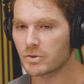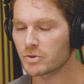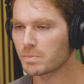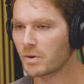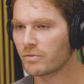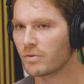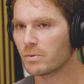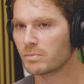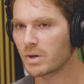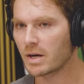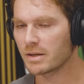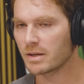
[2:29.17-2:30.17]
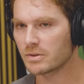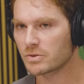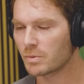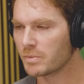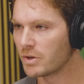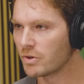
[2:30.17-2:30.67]
But the smartphone brought in
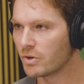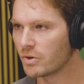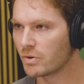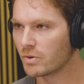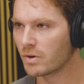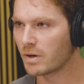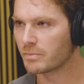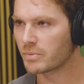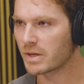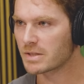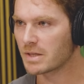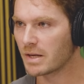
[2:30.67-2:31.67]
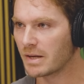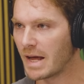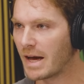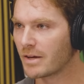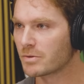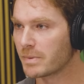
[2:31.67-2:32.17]
so many new, unprecedented
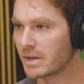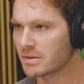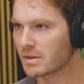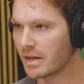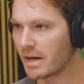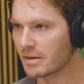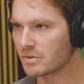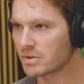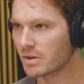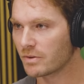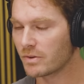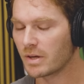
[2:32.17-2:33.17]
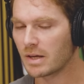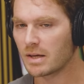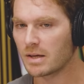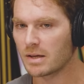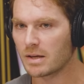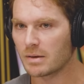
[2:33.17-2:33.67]
aspects of that. So
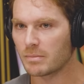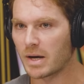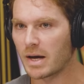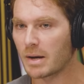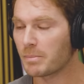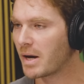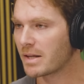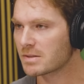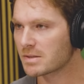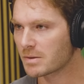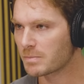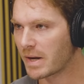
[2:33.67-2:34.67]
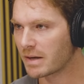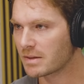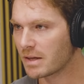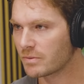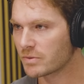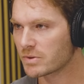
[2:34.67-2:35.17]
my hypothesis back
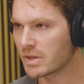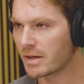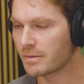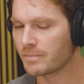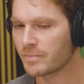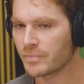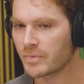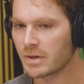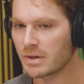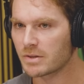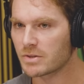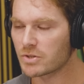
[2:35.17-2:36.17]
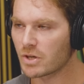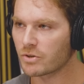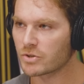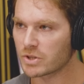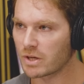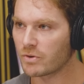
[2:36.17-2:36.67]
then was that this
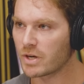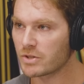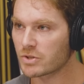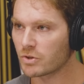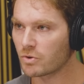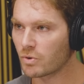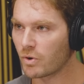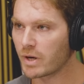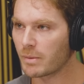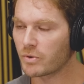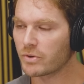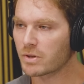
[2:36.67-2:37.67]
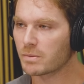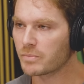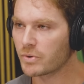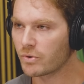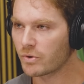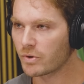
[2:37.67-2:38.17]
younger generation growing up with a
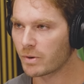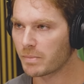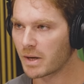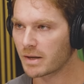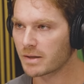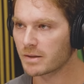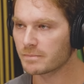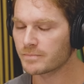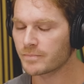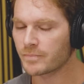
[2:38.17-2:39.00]
computer in their pocket,